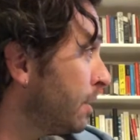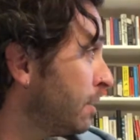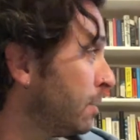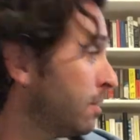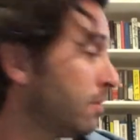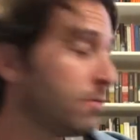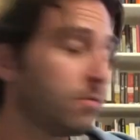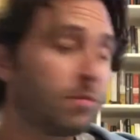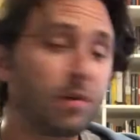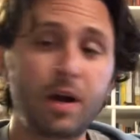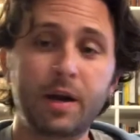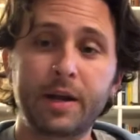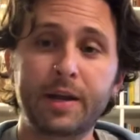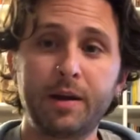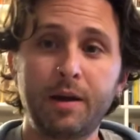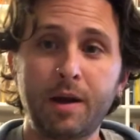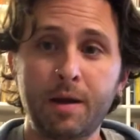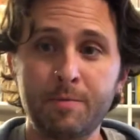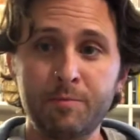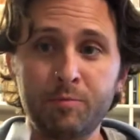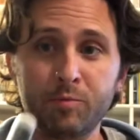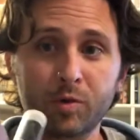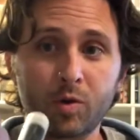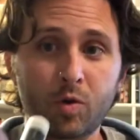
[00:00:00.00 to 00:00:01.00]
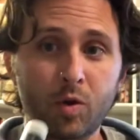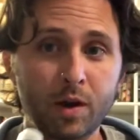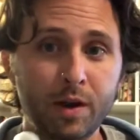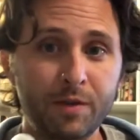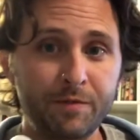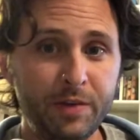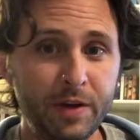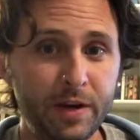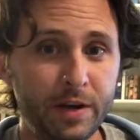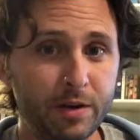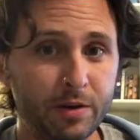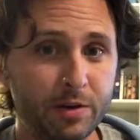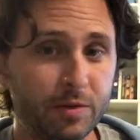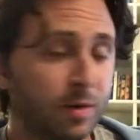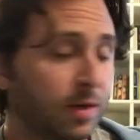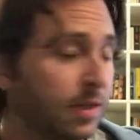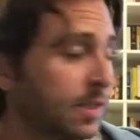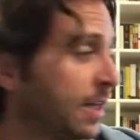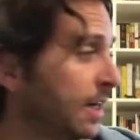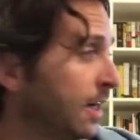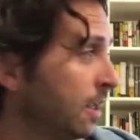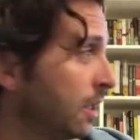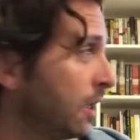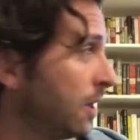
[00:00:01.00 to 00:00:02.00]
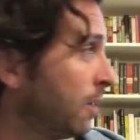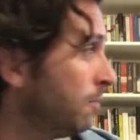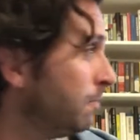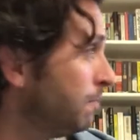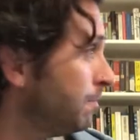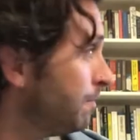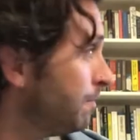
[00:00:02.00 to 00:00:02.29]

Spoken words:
Rocket, I'm recording a video. Do you want to say hello?